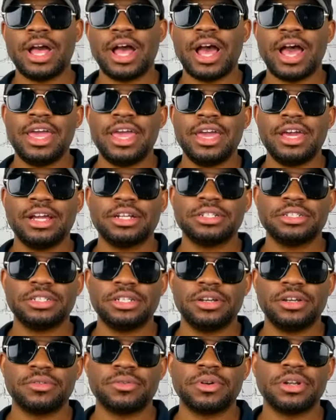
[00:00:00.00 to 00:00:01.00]
I
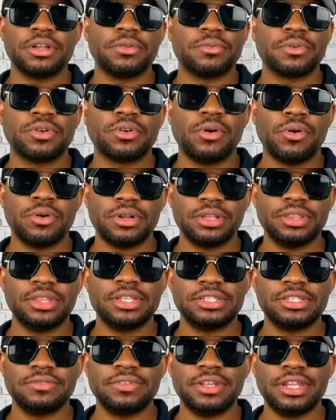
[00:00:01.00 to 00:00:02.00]
actually already recorded
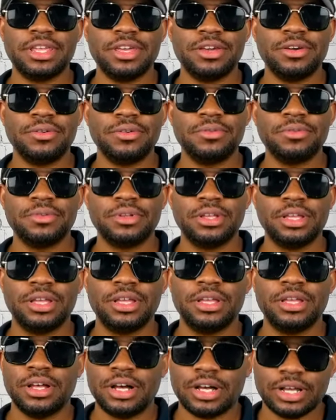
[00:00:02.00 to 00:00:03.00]
this video
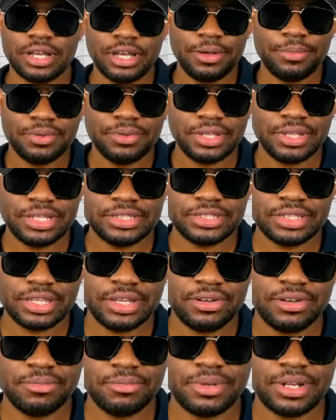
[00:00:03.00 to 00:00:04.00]
a couple days
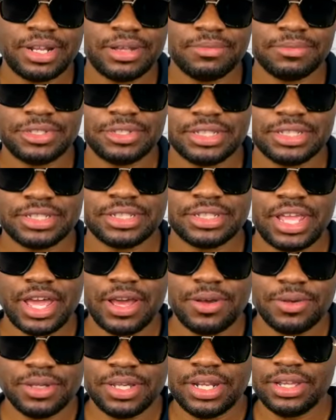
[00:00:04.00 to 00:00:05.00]
ago, but I'm just
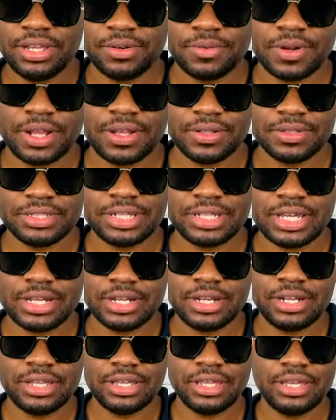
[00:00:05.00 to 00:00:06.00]
now getting around to
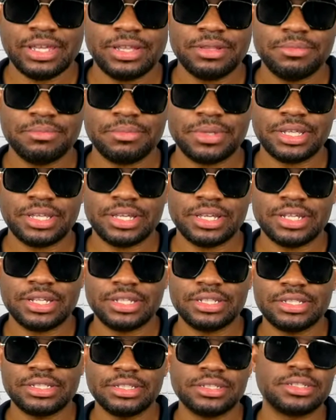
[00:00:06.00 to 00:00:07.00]
editing it
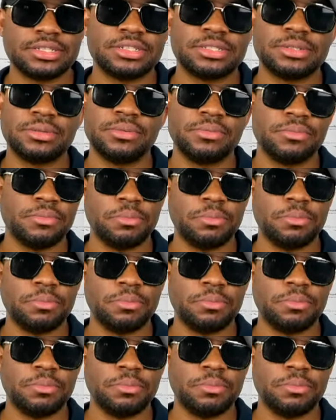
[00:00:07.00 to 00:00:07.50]
because